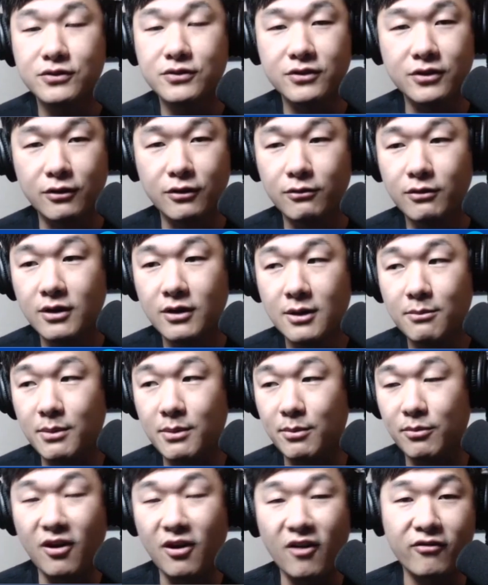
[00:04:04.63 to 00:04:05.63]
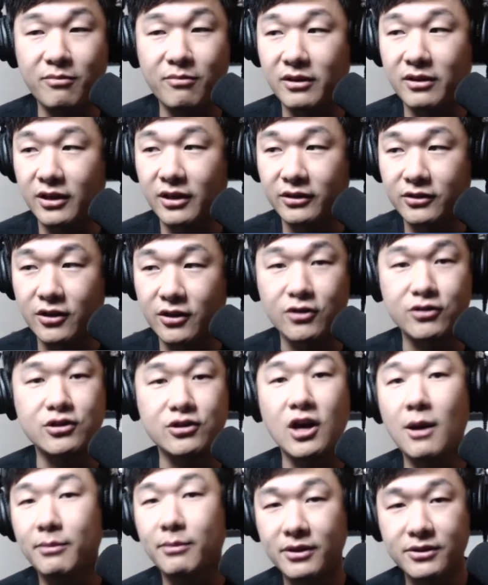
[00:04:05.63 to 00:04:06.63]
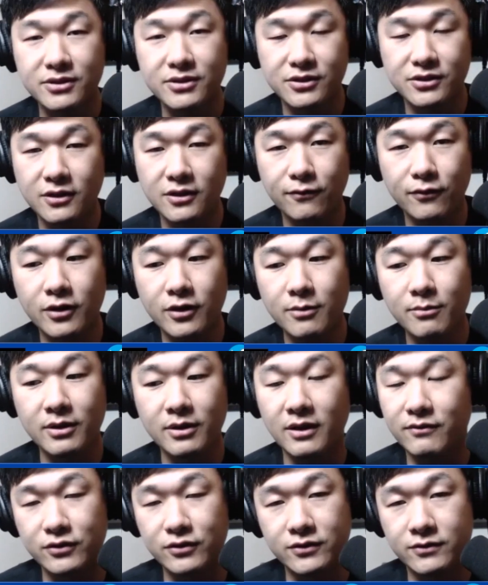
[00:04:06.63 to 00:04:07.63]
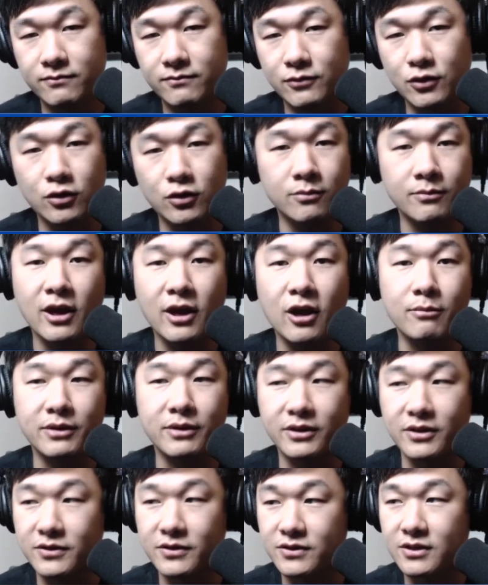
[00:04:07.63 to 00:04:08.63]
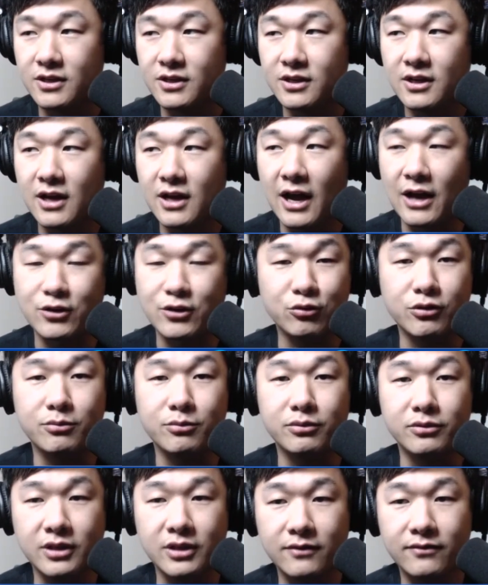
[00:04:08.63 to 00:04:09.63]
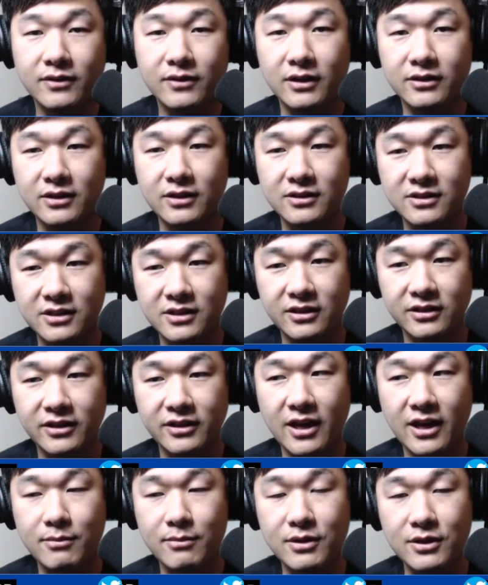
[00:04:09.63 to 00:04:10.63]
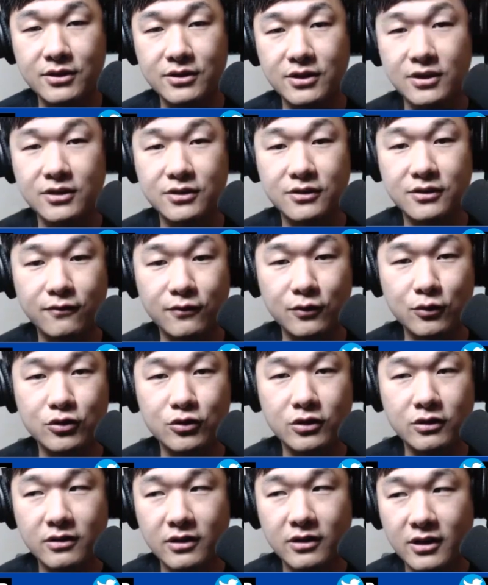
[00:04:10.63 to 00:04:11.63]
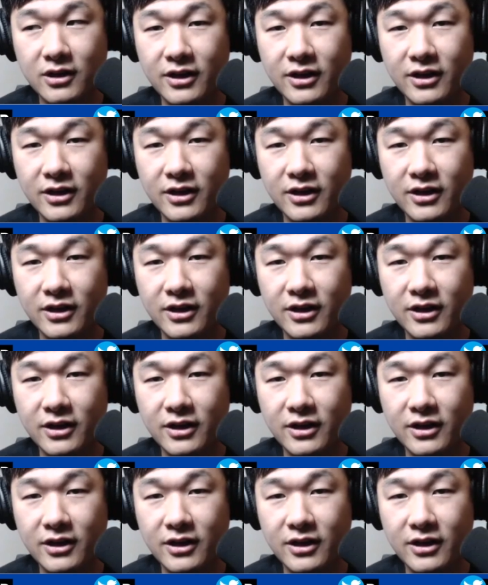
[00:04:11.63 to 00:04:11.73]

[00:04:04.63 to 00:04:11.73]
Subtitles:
People offered me like DeAndre Hopkins and stuff for him, and I've just turned them down because I truly believe that CeeDee Lamb is the future,